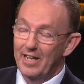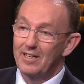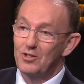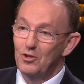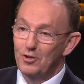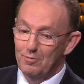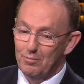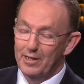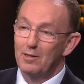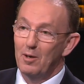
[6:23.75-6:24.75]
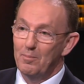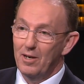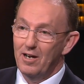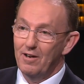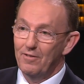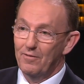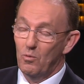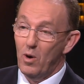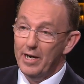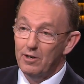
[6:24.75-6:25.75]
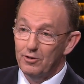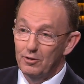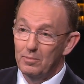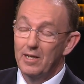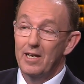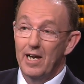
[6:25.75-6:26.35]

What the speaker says: That is, you can bring them on behalf of a wide group.